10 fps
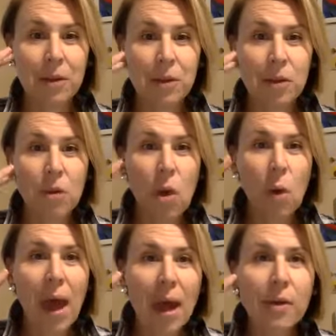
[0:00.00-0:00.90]
you
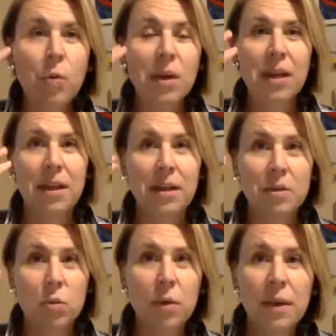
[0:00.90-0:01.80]
know, equity
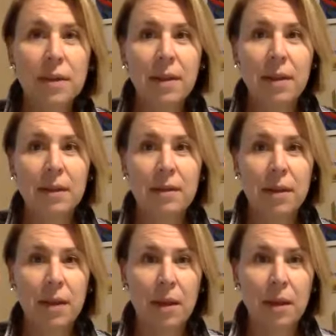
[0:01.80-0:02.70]
is really
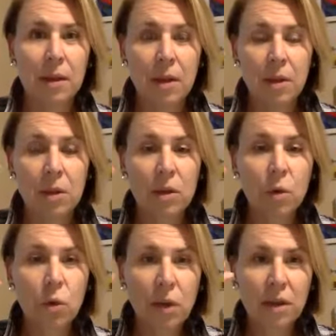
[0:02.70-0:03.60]
the
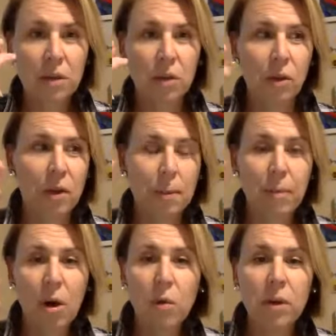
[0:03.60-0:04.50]
critical
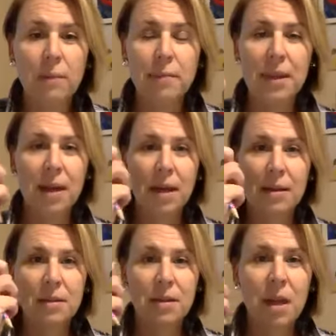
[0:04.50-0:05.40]
component,
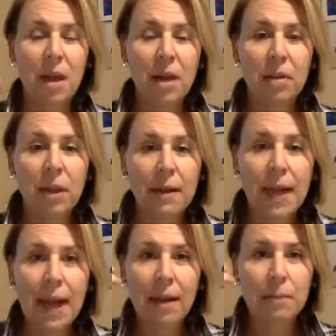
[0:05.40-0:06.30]
because there
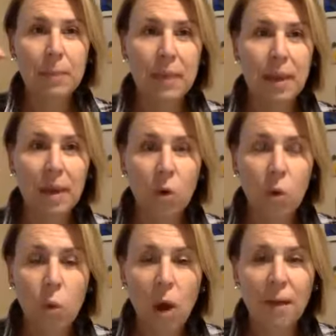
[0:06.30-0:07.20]
can't be
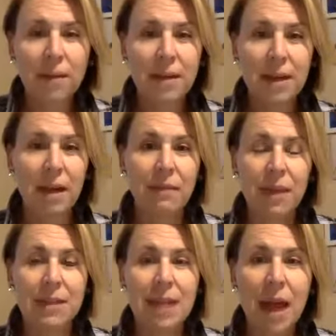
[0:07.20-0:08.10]
equality
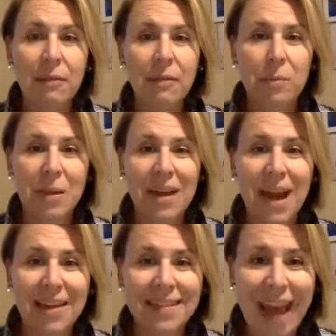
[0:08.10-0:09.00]
unless everybody
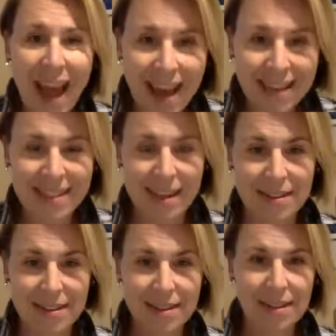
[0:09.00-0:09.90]
has
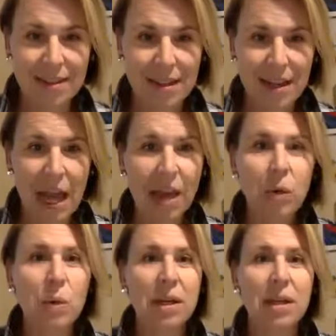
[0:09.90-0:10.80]
access.
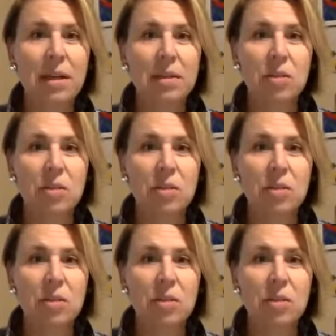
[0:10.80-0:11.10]
Equity is